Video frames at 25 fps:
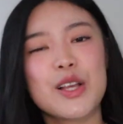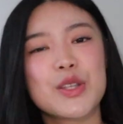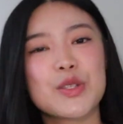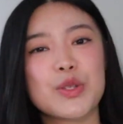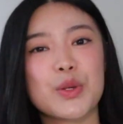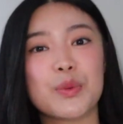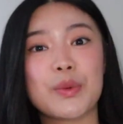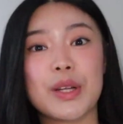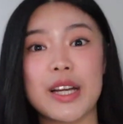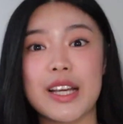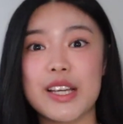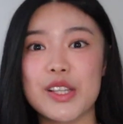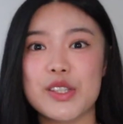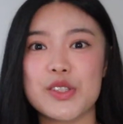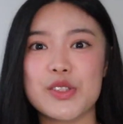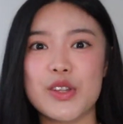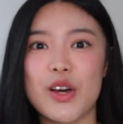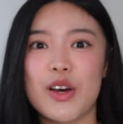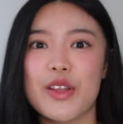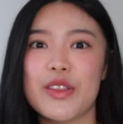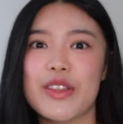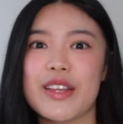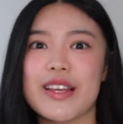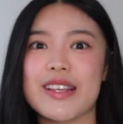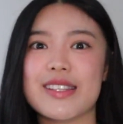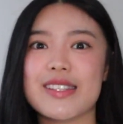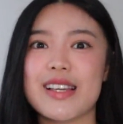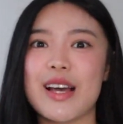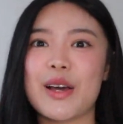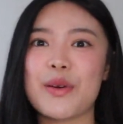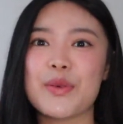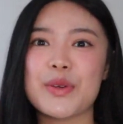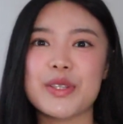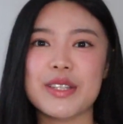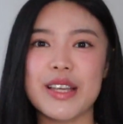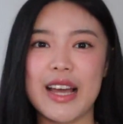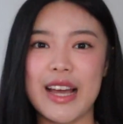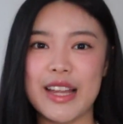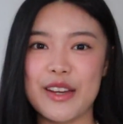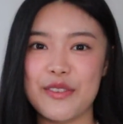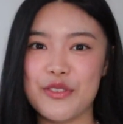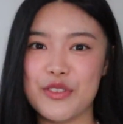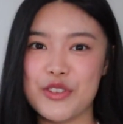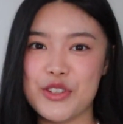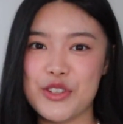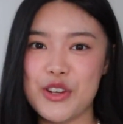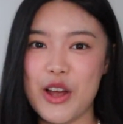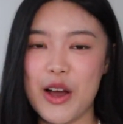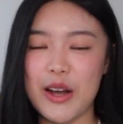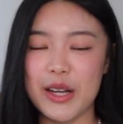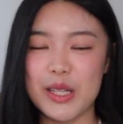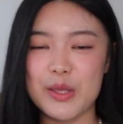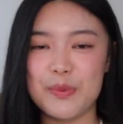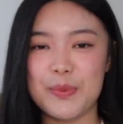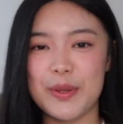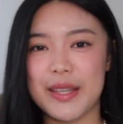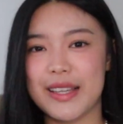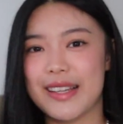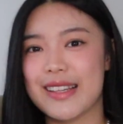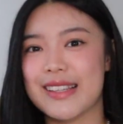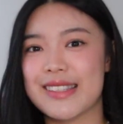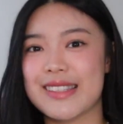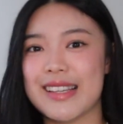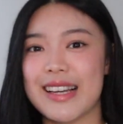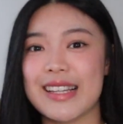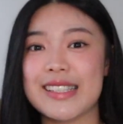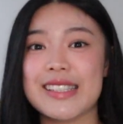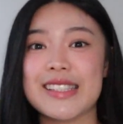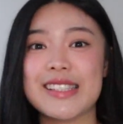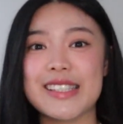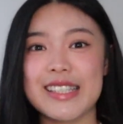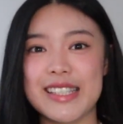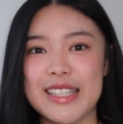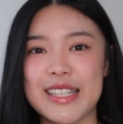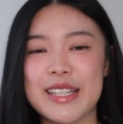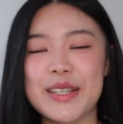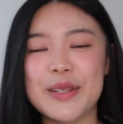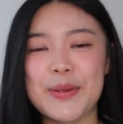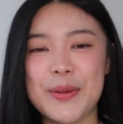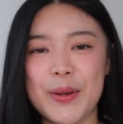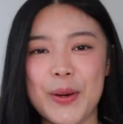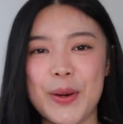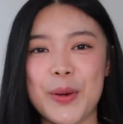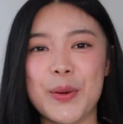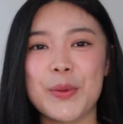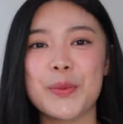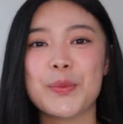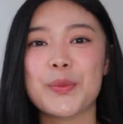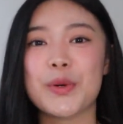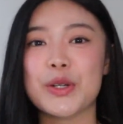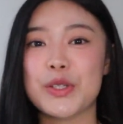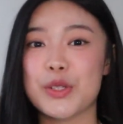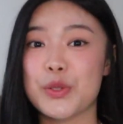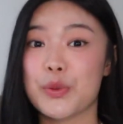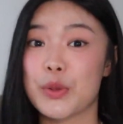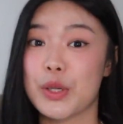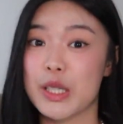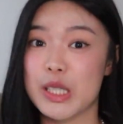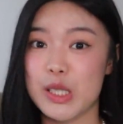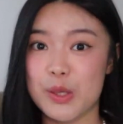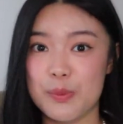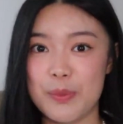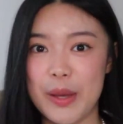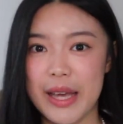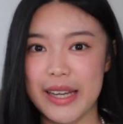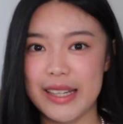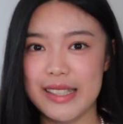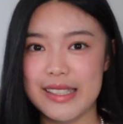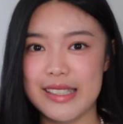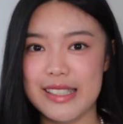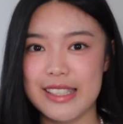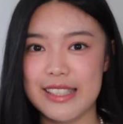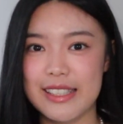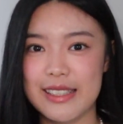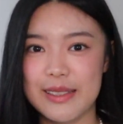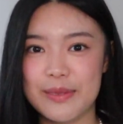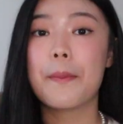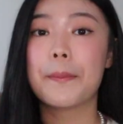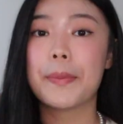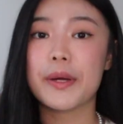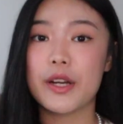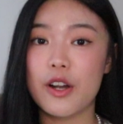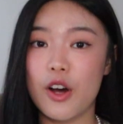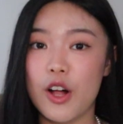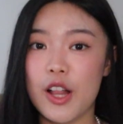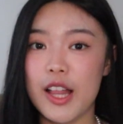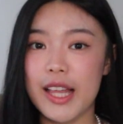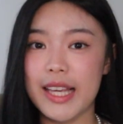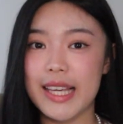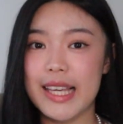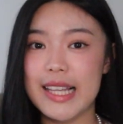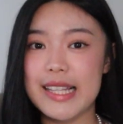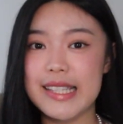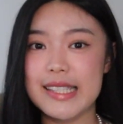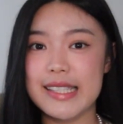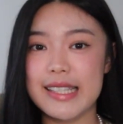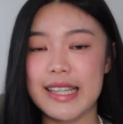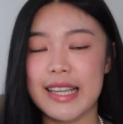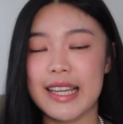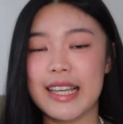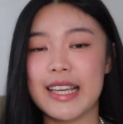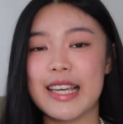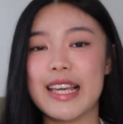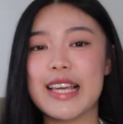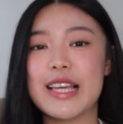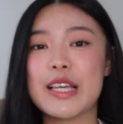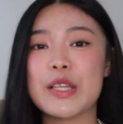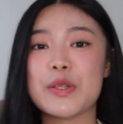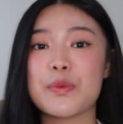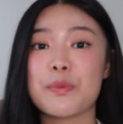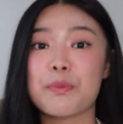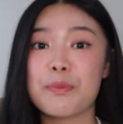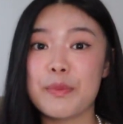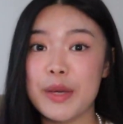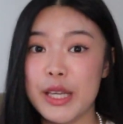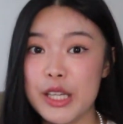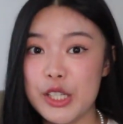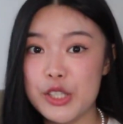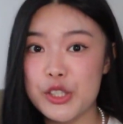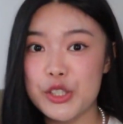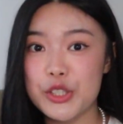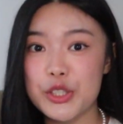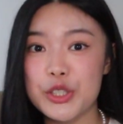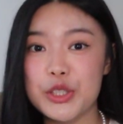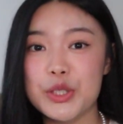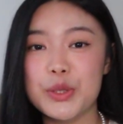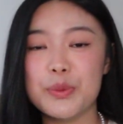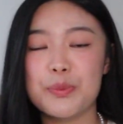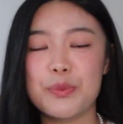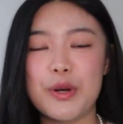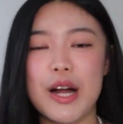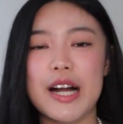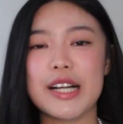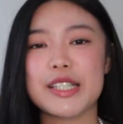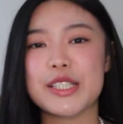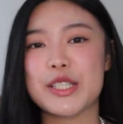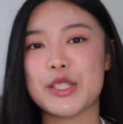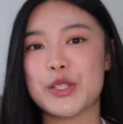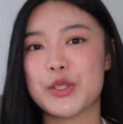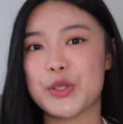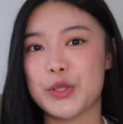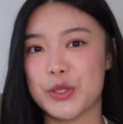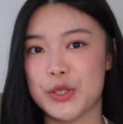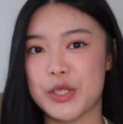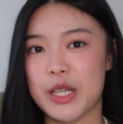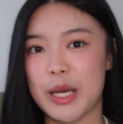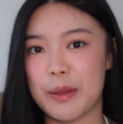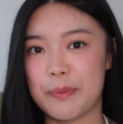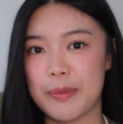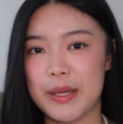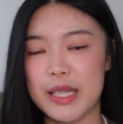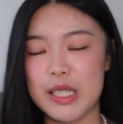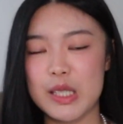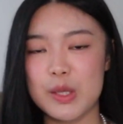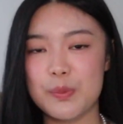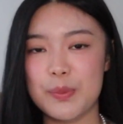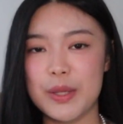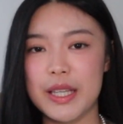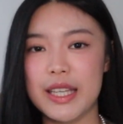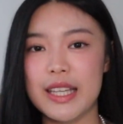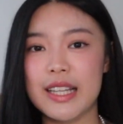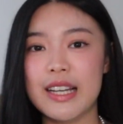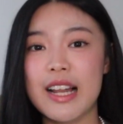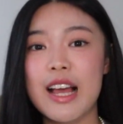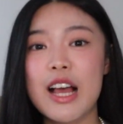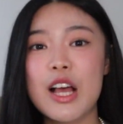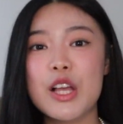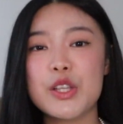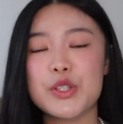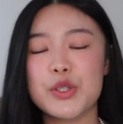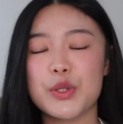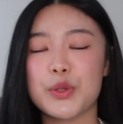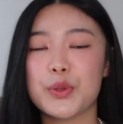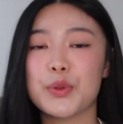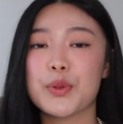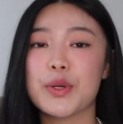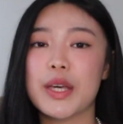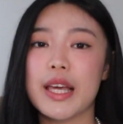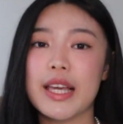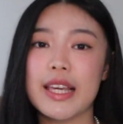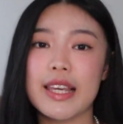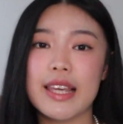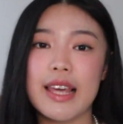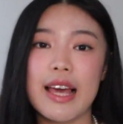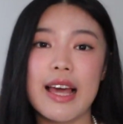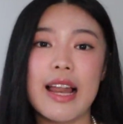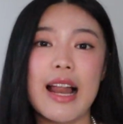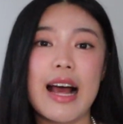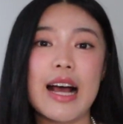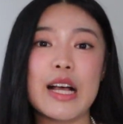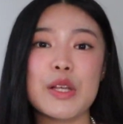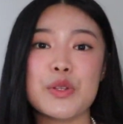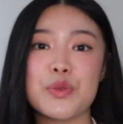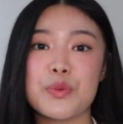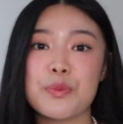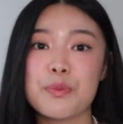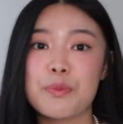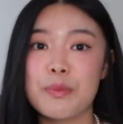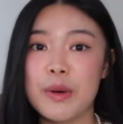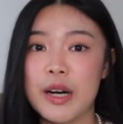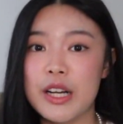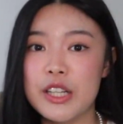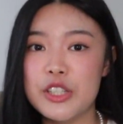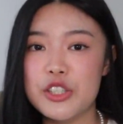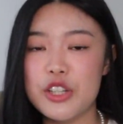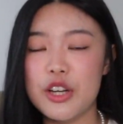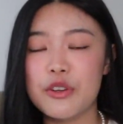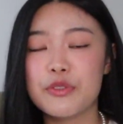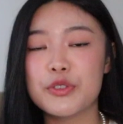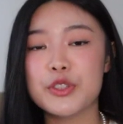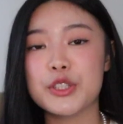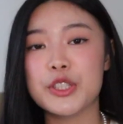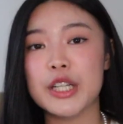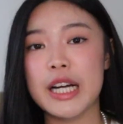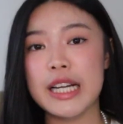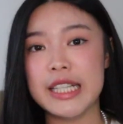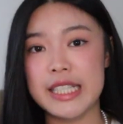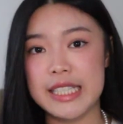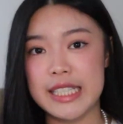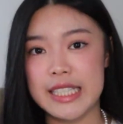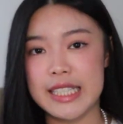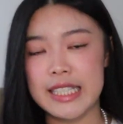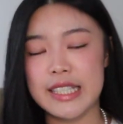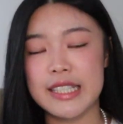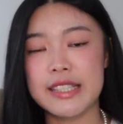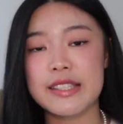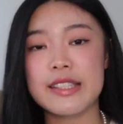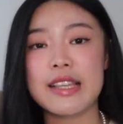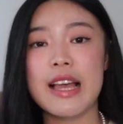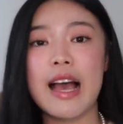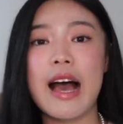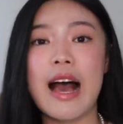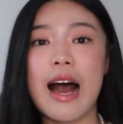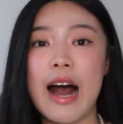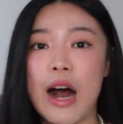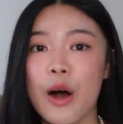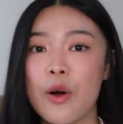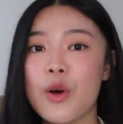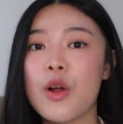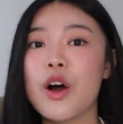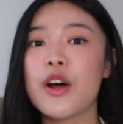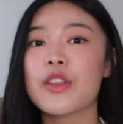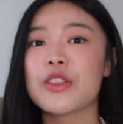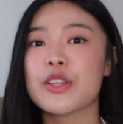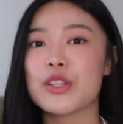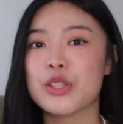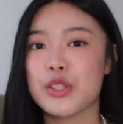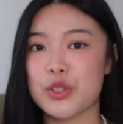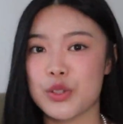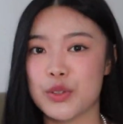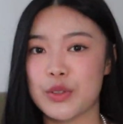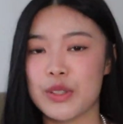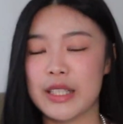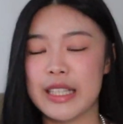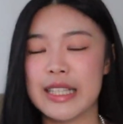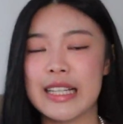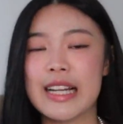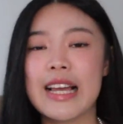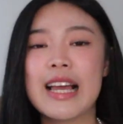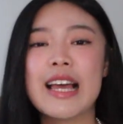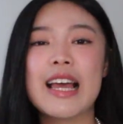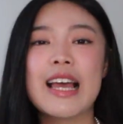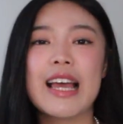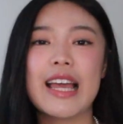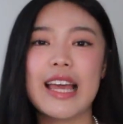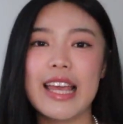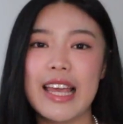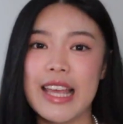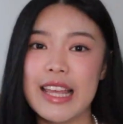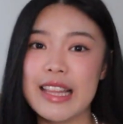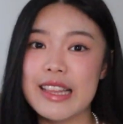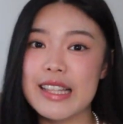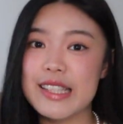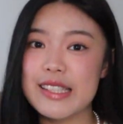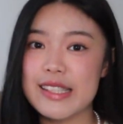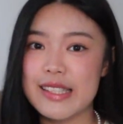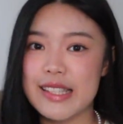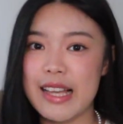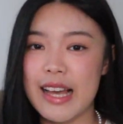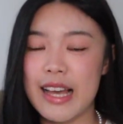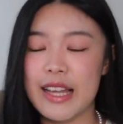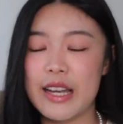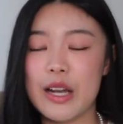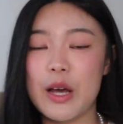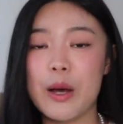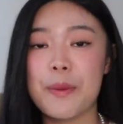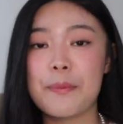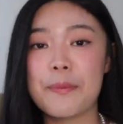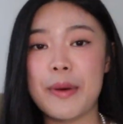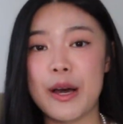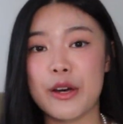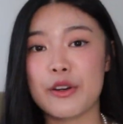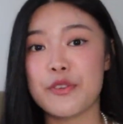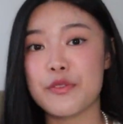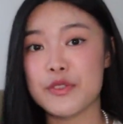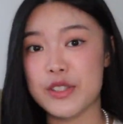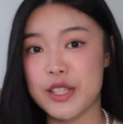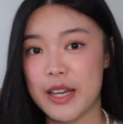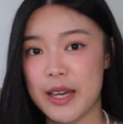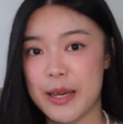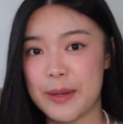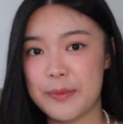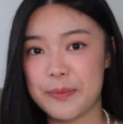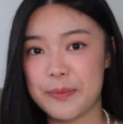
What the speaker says: So when I saw this, I was kind of shocked because I didn't know what to expect. But all I can say is make sure you practice your typing speed so you can get as much of your ideas out on the screen in the set amount of time.